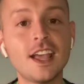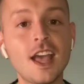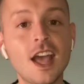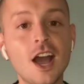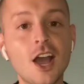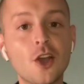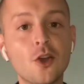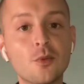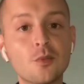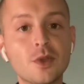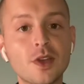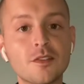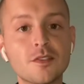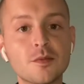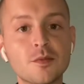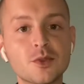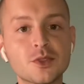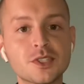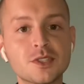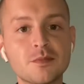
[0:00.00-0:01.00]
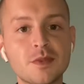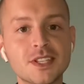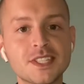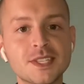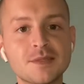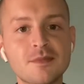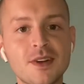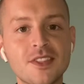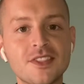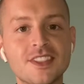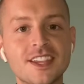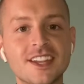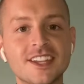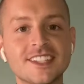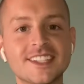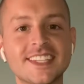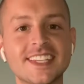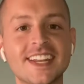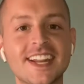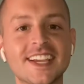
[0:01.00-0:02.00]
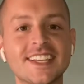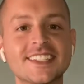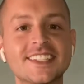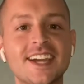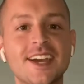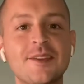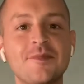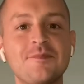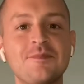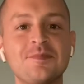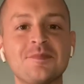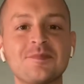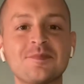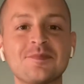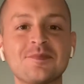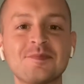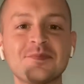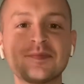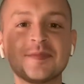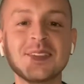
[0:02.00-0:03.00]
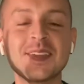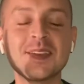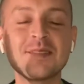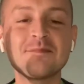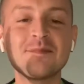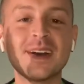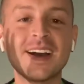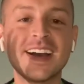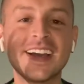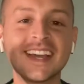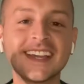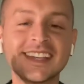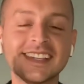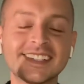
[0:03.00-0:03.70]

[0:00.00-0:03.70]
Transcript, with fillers: I hope you have the most amazing month and I'll see you next time. Bye.